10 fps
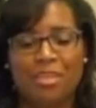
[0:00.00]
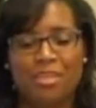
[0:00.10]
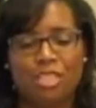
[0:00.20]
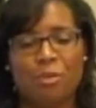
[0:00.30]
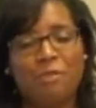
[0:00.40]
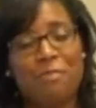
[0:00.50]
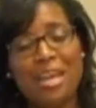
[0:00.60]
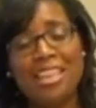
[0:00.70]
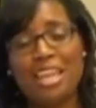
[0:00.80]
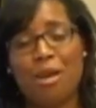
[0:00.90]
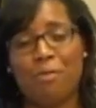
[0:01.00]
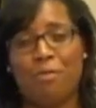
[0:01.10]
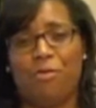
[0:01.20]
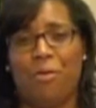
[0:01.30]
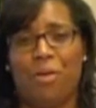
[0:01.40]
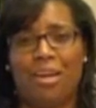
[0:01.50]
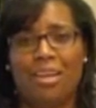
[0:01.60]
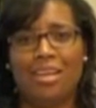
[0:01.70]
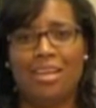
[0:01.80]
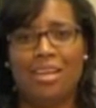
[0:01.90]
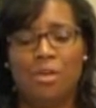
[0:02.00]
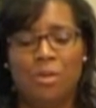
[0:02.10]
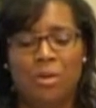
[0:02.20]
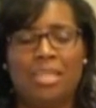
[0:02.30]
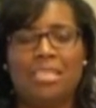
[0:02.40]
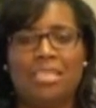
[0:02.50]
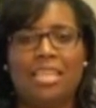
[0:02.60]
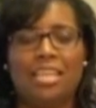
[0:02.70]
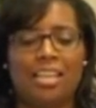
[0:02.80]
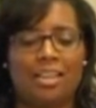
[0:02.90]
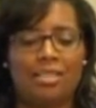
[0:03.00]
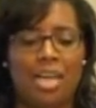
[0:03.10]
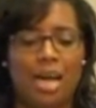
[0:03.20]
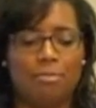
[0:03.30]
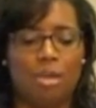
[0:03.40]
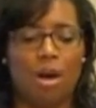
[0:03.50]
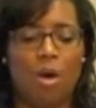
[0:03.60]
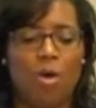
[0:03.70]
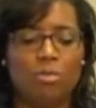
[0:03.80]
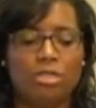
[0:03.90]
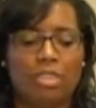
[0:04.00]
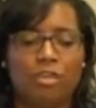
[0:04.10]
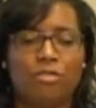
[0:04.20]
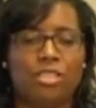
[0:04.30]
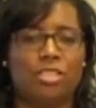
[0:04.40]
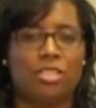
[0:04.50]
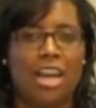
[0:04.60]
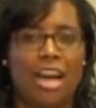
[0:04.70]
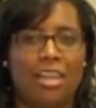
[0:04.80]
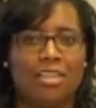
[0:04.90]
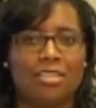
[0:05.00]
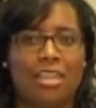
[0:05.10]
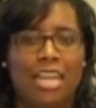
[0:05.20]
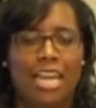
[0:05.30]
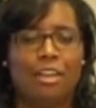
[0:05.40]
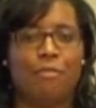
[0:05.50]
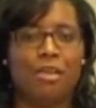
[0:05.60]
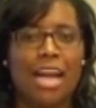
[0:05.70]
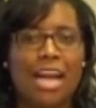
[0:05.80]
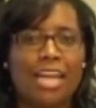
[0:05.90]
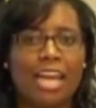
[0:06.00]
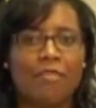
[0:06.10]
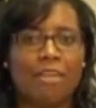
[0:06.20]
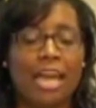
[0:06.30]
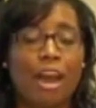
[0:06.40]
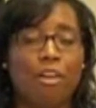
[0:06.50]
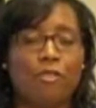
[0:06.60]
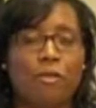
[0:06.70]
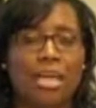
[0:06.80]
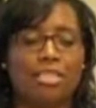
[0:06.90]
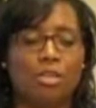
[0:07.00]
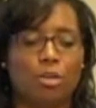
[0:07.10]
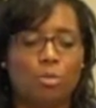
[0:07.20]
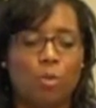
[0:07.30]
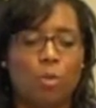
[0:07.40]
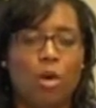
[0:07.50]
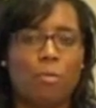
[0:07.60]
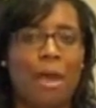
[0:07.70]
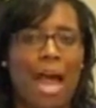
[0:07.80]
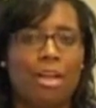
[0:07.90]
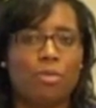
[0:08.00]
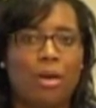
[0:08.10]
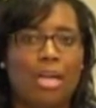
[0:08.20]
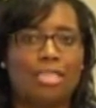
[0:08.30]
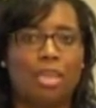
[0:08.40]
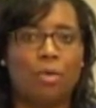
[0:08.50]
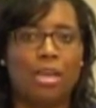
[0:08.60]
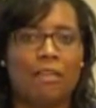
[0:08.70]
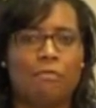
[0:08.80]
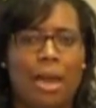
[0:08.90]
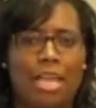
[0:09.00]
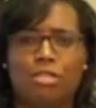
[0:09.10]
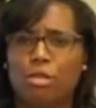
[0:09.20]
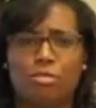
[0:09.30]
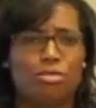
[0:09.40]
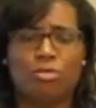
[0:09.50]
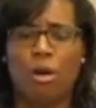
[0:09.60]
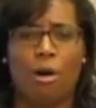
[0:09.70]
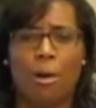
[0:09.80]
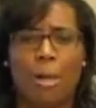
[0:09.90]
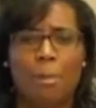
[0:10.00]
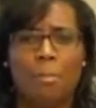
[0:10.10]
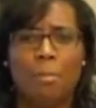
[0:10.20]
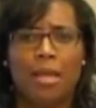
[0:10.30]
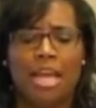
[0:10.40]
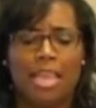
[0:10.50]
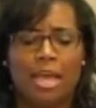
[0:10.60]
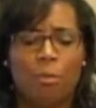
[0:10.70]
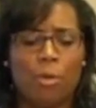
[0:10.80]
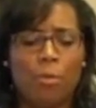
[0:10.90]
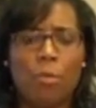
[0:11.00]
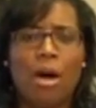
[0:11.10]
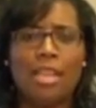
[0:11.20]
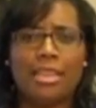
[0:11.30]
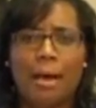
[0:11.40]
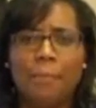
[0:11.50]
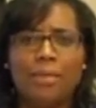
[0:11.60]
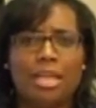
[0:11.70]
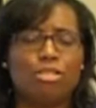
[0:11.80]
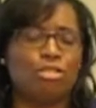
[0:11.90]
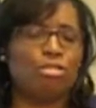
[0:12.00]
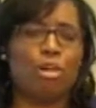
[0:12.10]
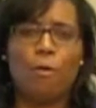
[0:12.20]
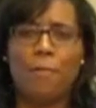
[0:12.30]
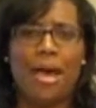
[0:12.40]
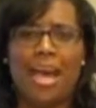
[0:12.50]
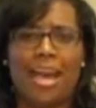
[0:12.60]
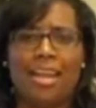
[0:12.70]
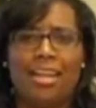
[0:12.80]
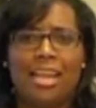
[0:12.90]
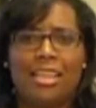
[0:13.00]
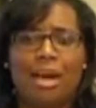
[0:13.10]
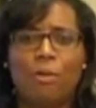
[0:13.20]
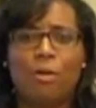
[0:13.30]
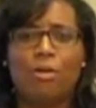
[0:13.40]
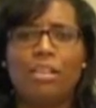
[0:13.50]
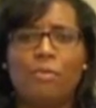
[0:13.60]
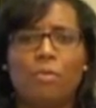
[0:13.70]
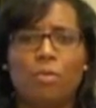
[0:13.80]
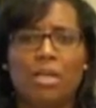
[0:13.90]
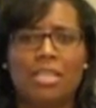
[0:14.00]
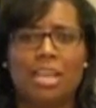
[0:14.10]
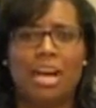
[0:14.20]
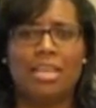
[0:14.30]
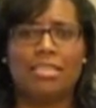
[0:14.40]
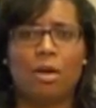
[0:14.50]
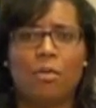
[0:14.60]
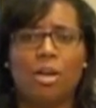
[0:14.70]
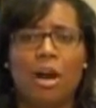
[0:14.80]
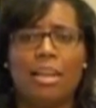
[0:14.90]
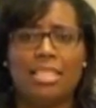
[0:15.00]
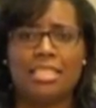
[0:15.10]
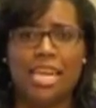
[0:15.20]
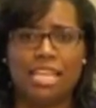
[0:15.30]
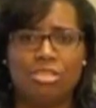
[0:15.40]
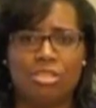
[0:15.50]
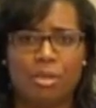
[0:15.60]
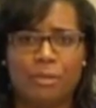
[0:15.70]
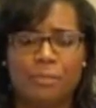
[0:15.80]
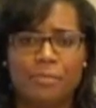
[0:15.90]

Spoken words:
So we've been there before. We can see that there are times there are our own selfish desires. And if we're not careful, it's those reward pathways that we have made so strong that we want that pleasure so bad that we don't even realize that we are in danger.